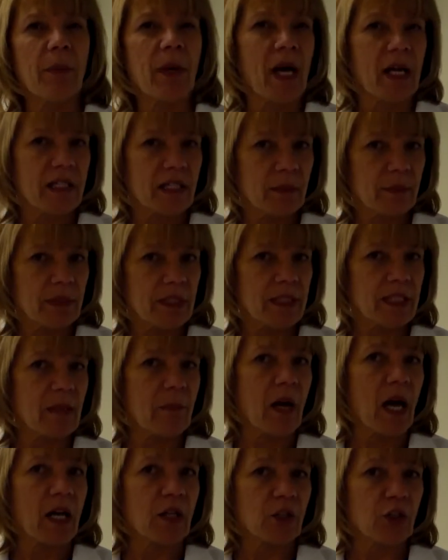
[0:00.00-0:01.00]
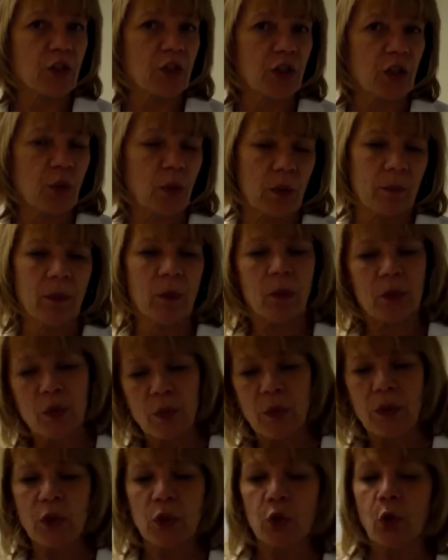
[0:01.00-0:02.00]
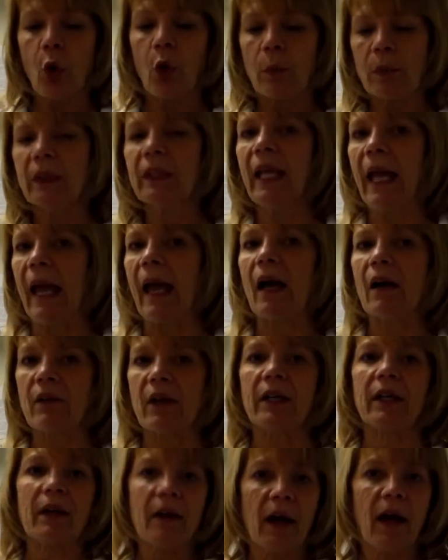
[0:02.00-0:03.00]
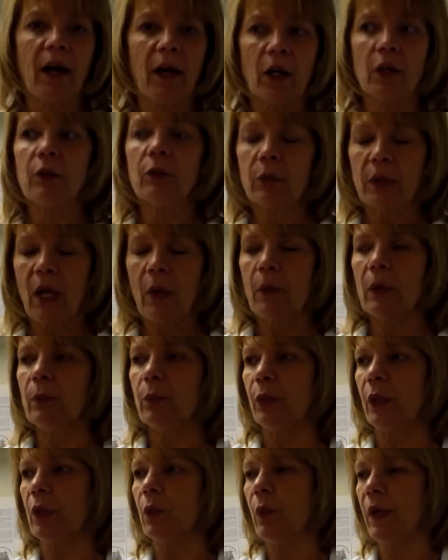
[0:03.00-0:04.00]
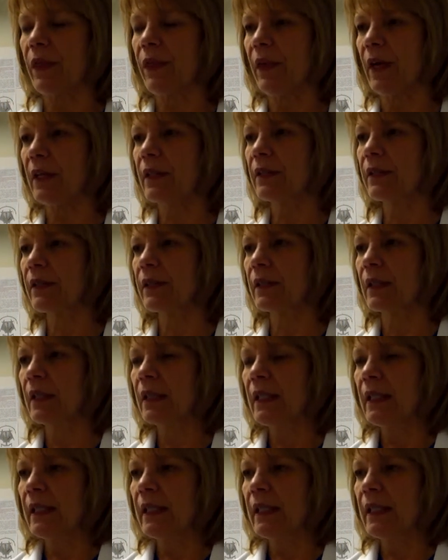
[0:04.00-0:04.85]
possibly some oxygen equipment, which we normally have on a cart that we bring with us.